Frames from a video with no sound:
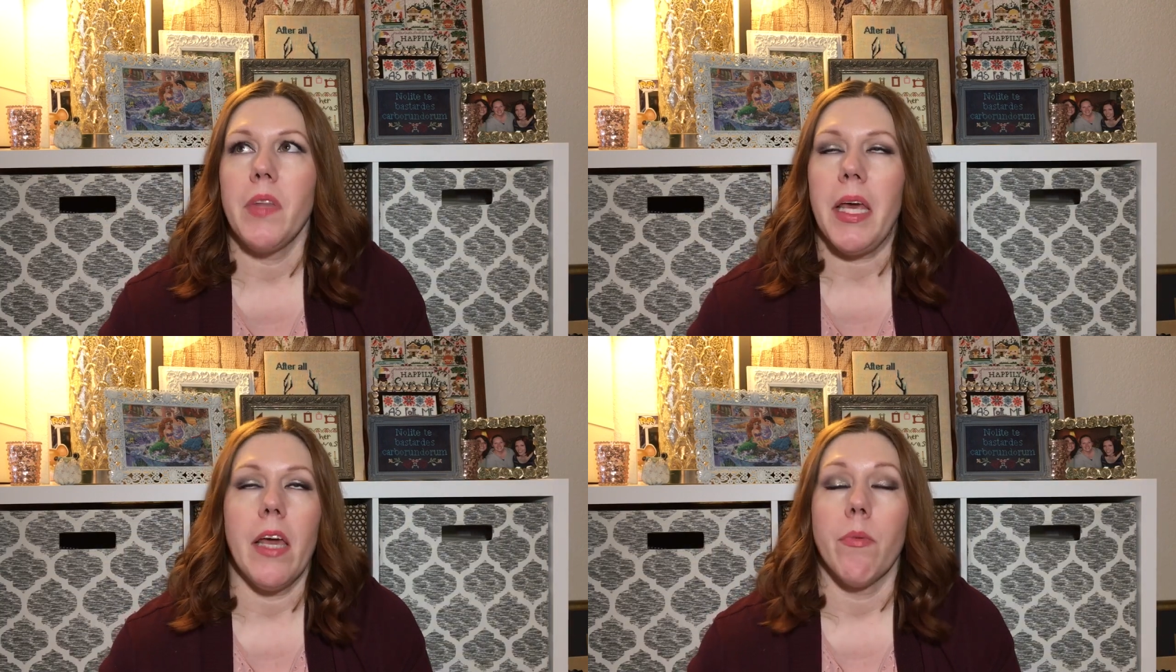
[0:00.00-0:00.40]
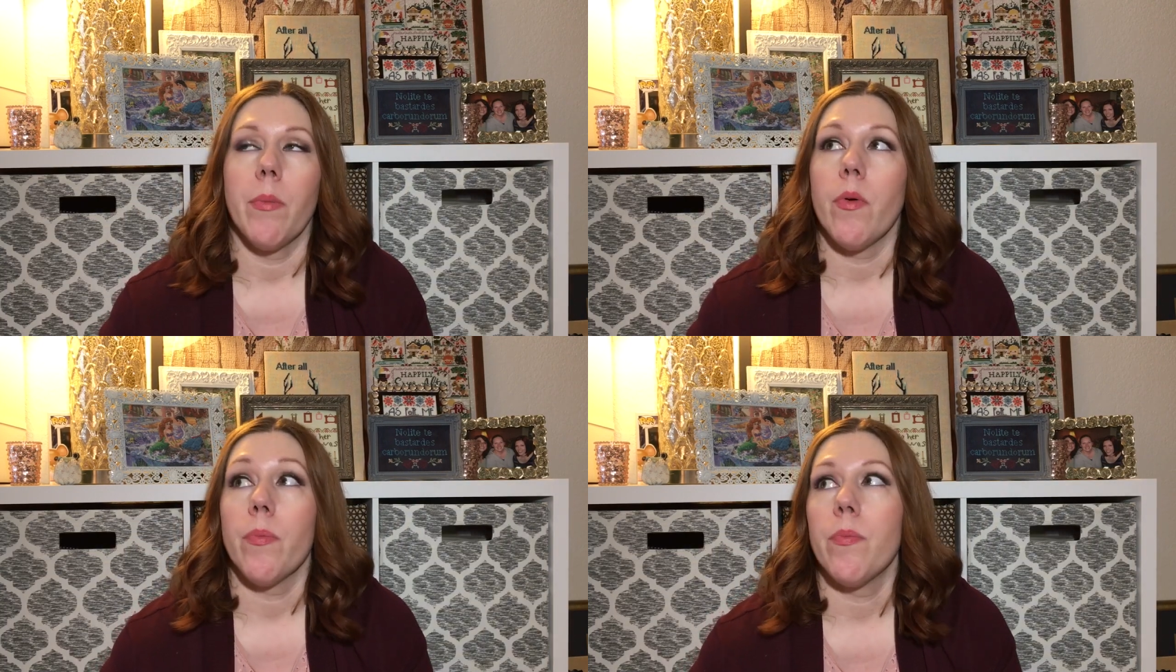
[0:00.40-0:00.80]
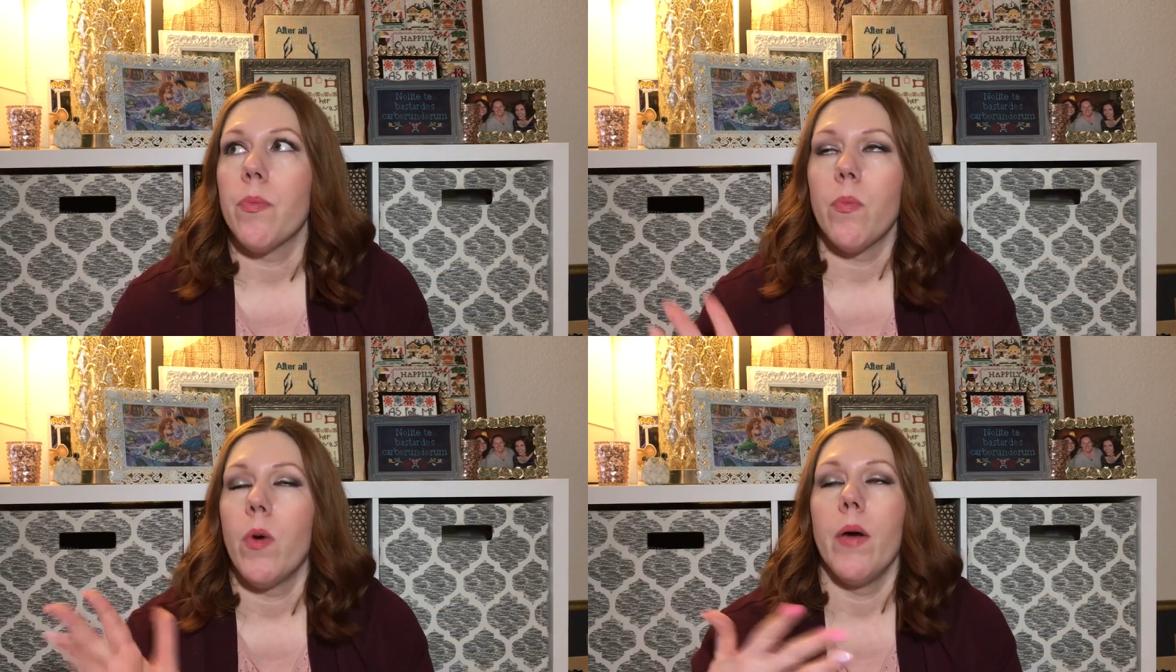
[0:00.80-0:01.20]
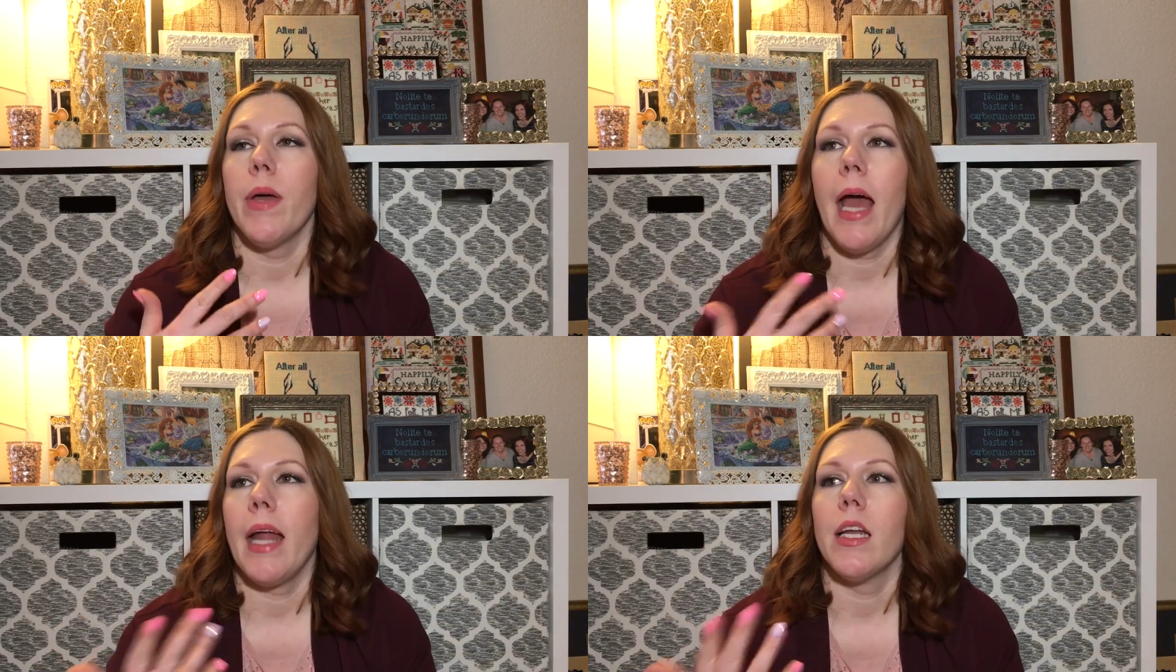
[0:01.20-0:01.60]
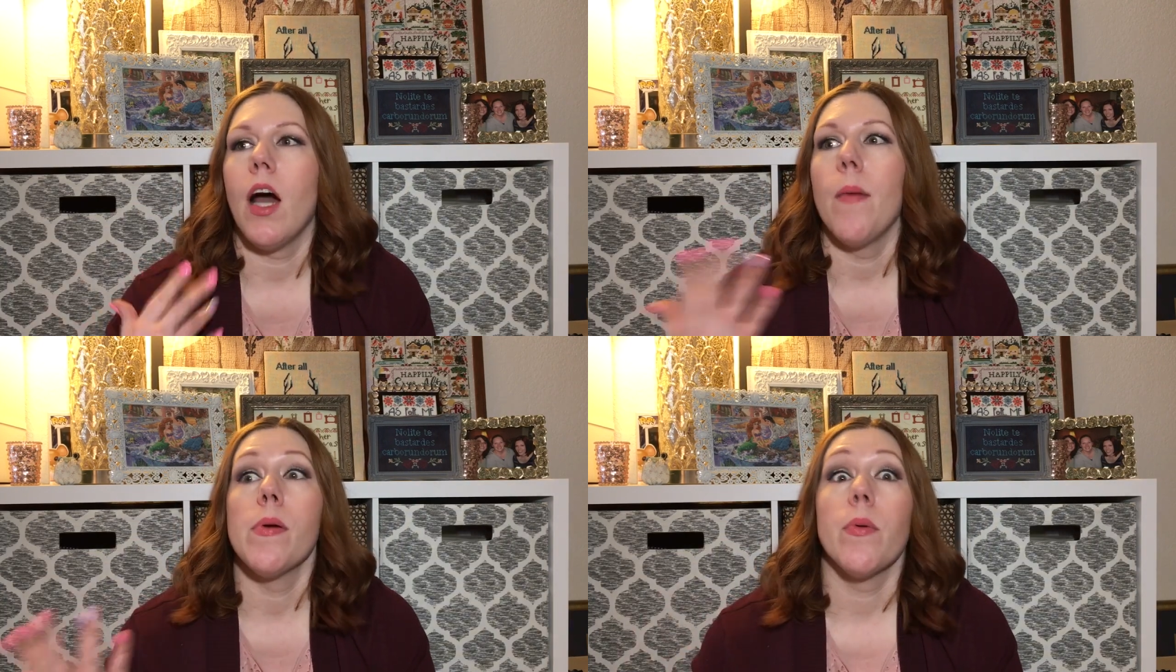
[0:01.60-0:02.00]
I can't remember what we had to
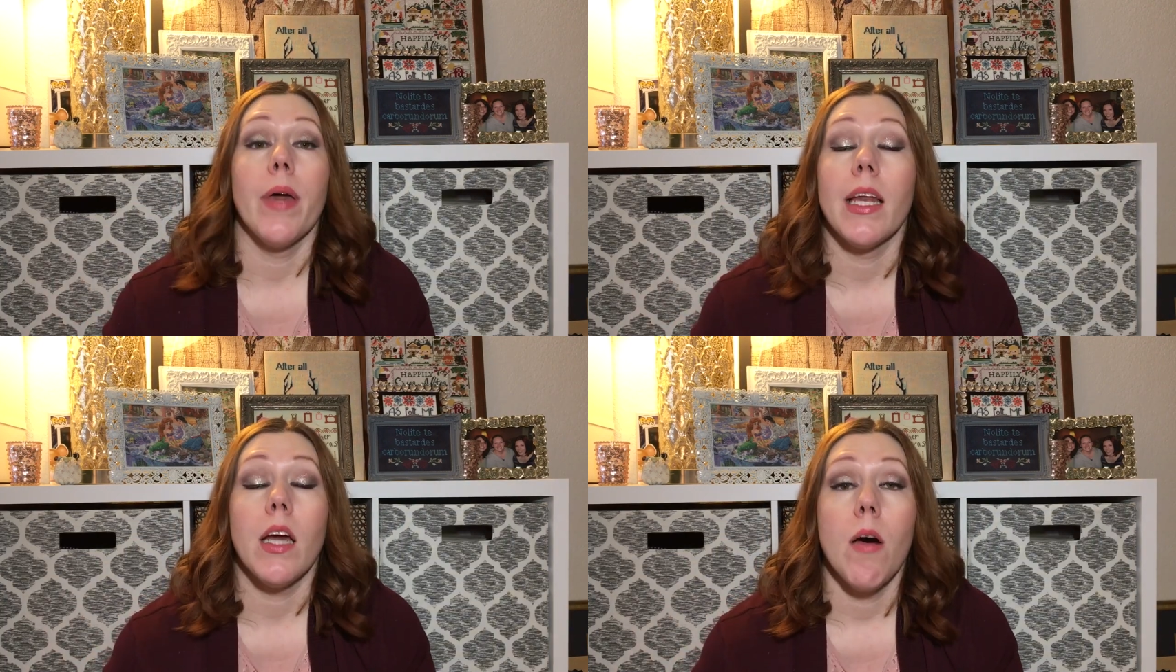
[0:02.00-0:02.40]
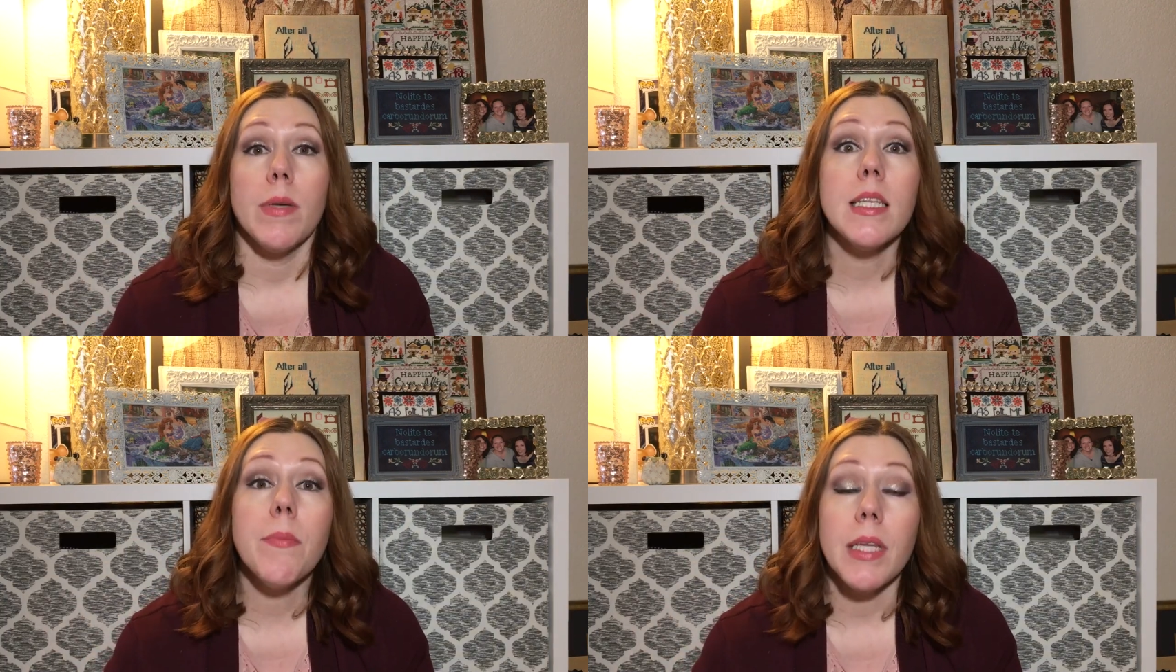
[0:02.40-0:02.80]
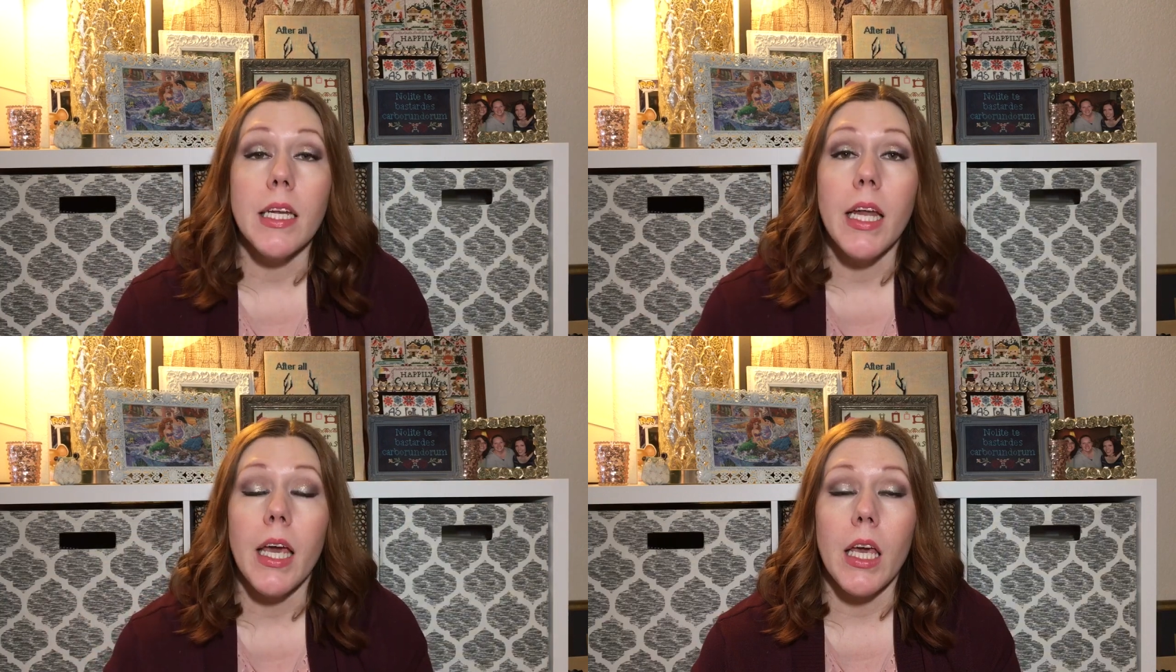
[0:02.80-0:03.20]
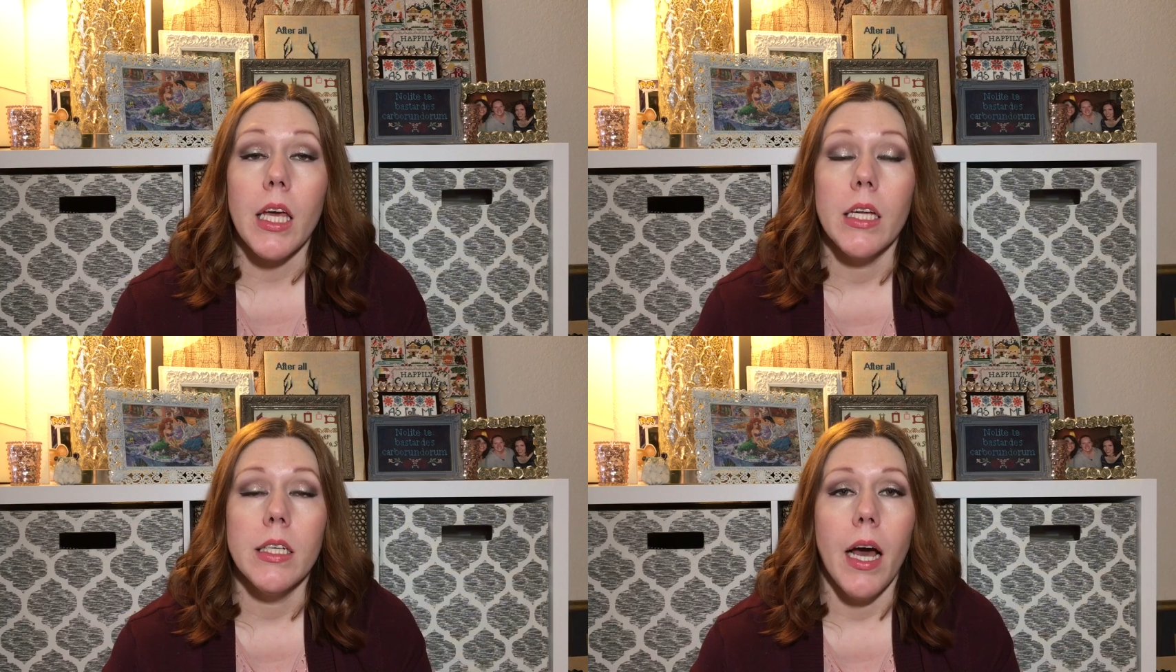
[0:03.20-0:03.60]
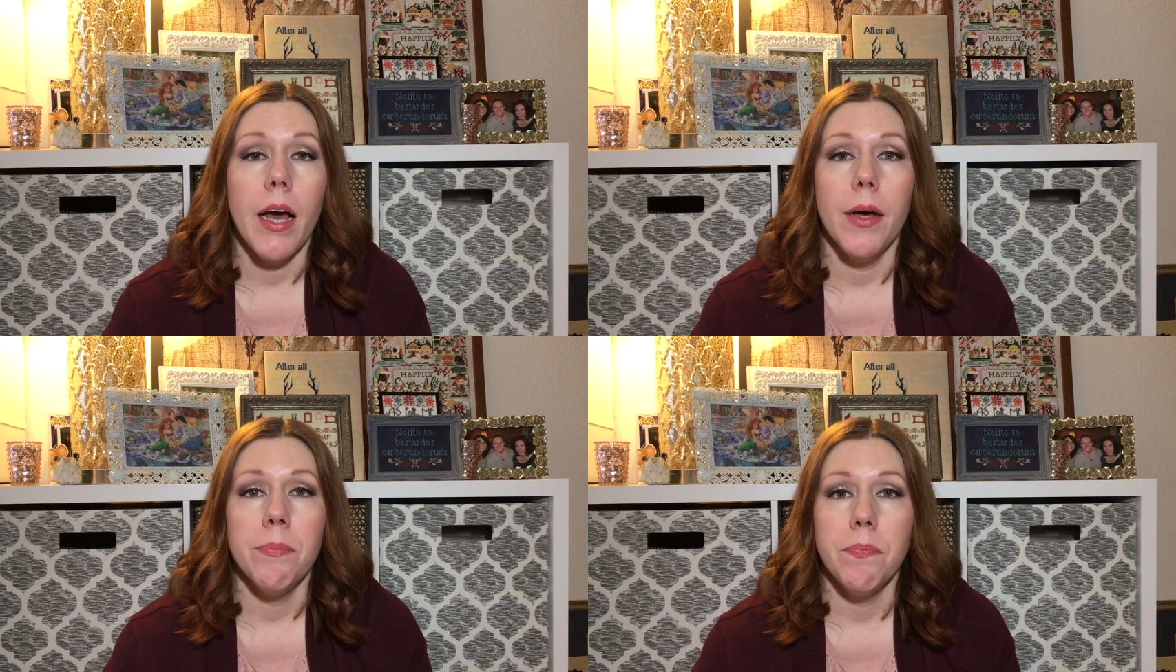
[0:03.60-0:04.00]
comment, but we had to comment something. And,
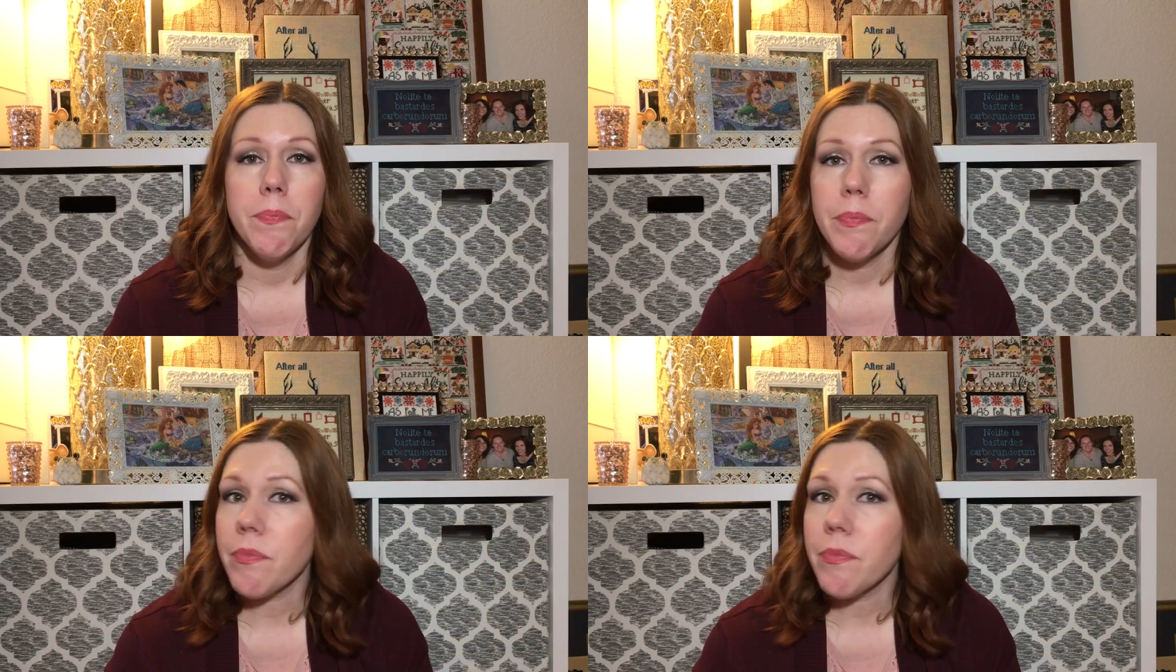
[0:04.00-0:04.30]
um,